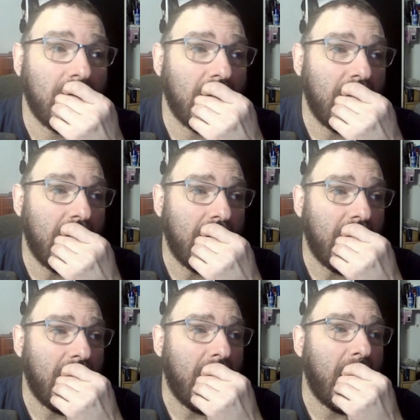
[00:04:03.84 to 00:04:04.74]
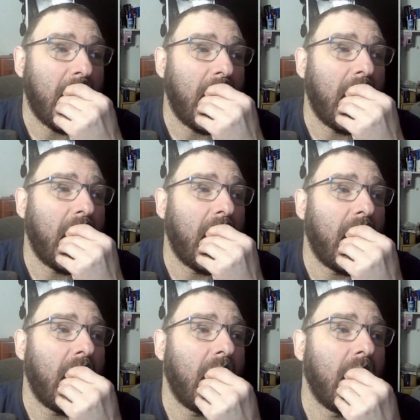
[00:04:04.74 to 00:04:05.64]

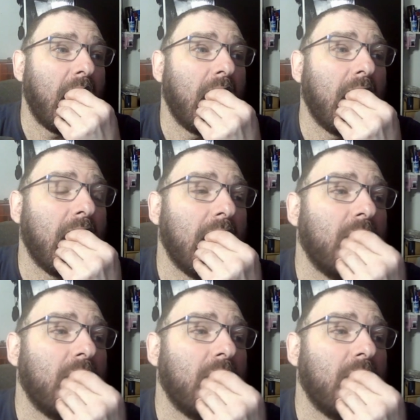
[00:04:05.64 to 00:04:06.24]
No one is speaking in this clip.